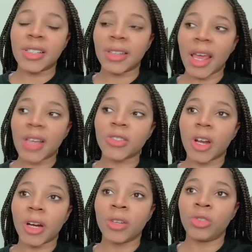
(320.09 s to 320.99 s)
Because gang
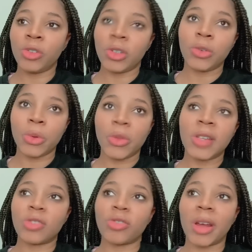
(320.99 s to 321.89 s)
stalkers usually do
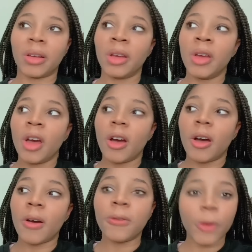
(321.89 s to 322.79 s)
things to try to
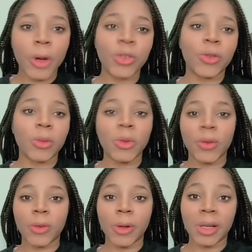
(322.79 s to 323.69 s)
avoid you from
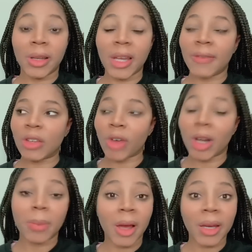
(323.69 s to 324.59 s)
moving forward in life. They try
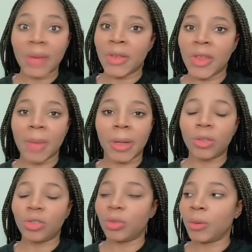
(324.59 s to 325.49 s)
to block everything
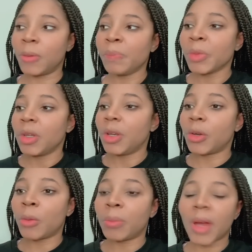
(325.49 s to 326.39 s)
about you, you
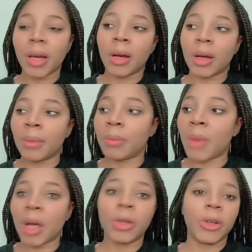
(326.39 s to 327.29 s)
know,
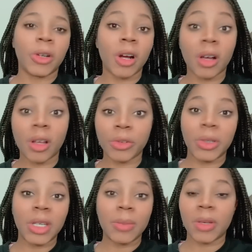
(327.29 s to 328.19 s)
monitor your calls or
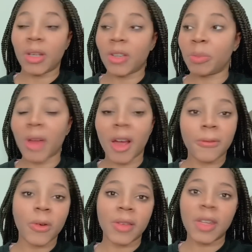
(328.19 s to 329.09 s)
emails, block
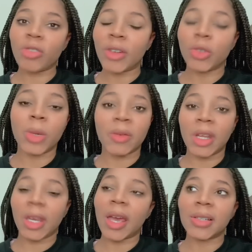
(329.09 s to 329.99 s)
phone calls. They try to do whatever
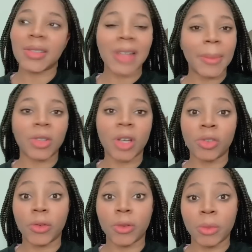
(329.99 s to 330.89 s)
they can to
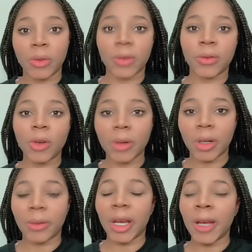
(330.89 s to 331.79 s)
sabotage you from moving
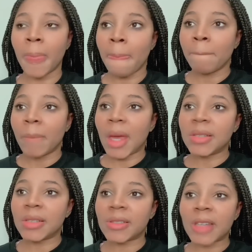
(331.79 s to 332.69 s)
forward, right? And
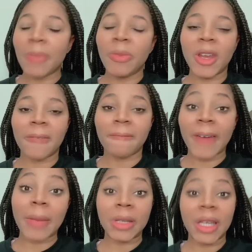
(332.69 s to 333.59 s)
it's the same thing that
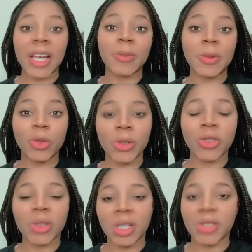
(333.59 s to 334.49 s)
family has been doing
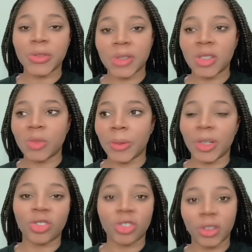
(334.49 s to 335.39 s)
to us since we
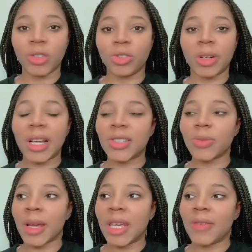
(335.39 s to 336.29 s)
were children. Hence
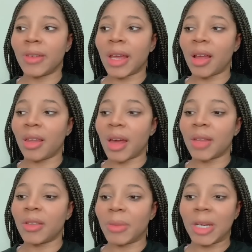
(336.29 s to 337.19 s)
why even like a lot
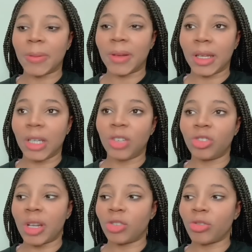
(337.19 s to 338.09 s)
of the
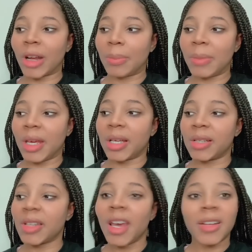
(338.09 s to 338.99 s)
manipulation and trying to make
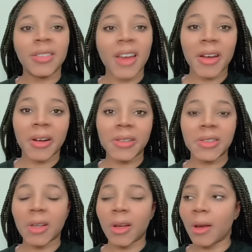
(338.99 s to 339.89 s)
us doubt
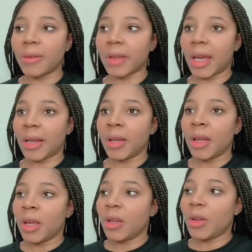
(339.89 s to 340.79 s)
ourselves and,
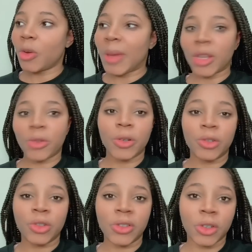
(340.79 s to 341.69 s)
you know, make us feel
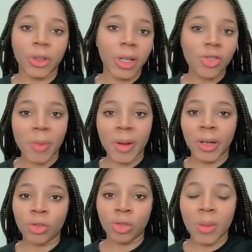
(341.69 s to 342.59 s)
discouraged about
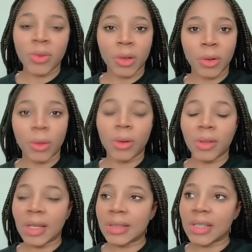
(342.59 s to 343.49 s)
our dreams and
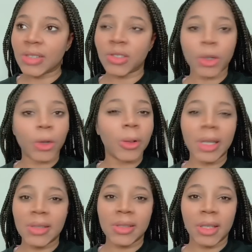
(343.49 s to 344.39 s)
goals. It's
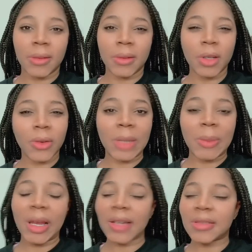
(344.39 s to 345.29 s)
crazy. You know what I
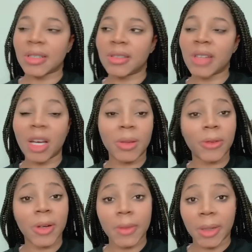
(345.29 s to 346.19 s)
mean? Like I said, this is not gonna be
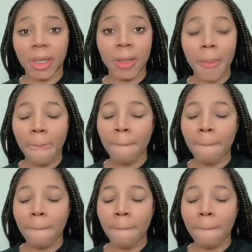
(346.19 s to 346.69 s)
for everybody.